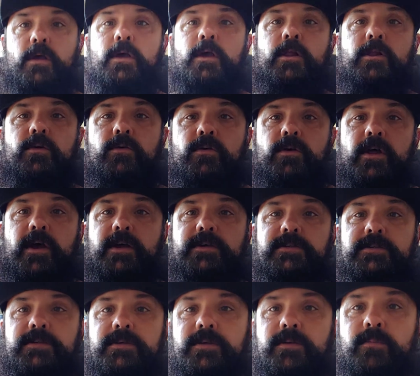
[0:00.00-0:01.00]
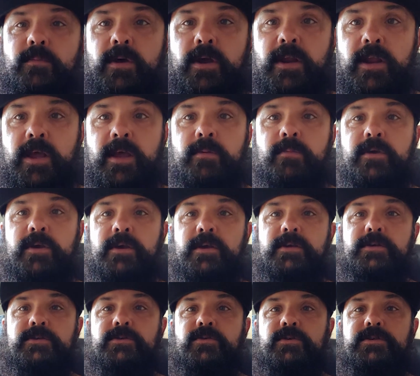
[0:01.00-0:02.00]
Hello, class. My name
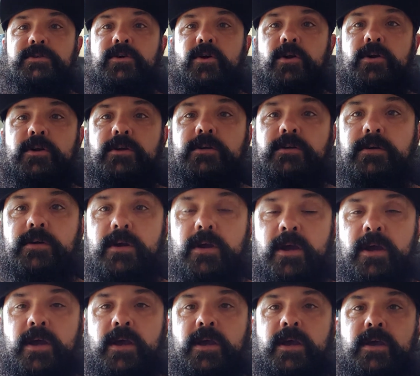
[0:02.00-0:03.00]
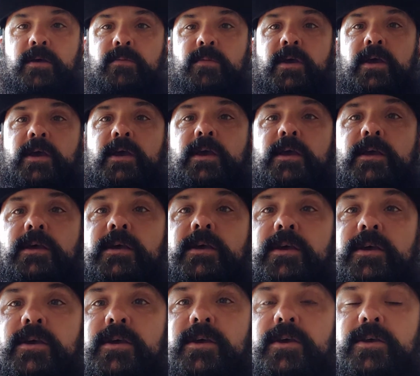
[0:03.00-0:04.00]
is Chris Carter. I am a
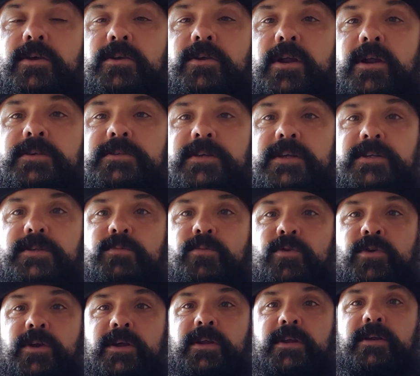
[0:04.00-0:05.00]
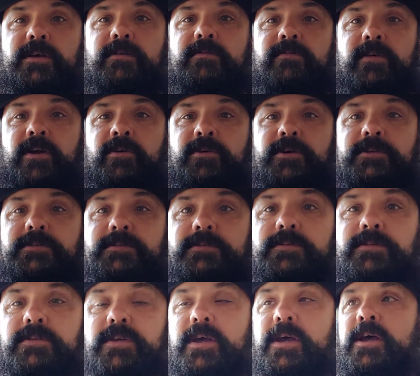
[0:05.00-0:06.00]
United States Marine veteran.
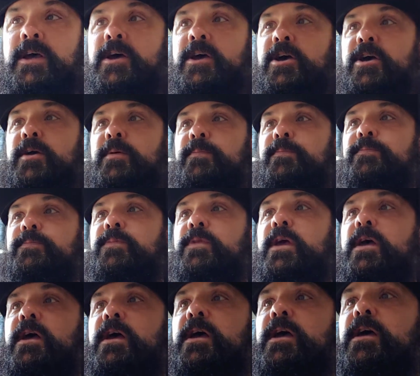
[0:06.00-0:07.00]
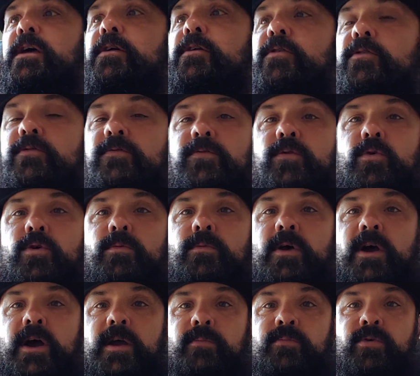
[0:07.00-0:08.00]
Um, for
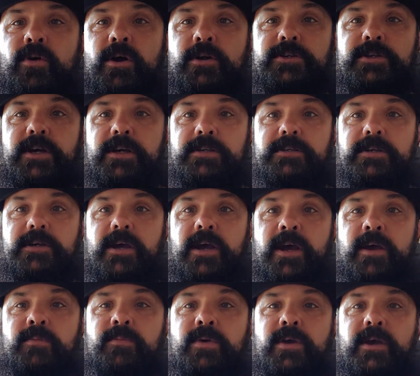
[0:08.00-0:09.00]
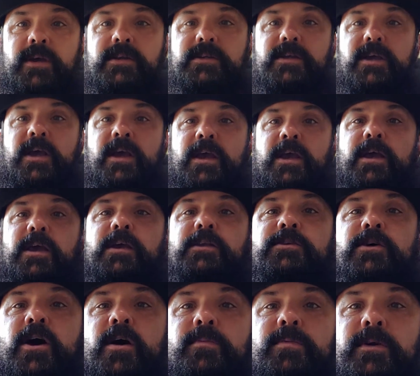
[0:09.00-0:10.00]
my project, I picked a
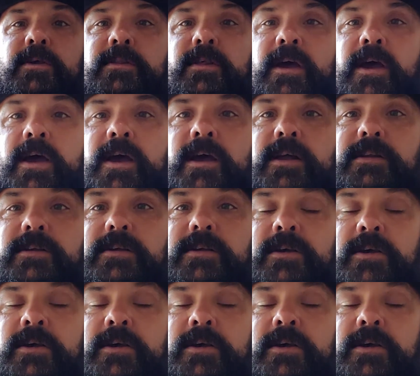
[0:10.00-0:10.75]
topic that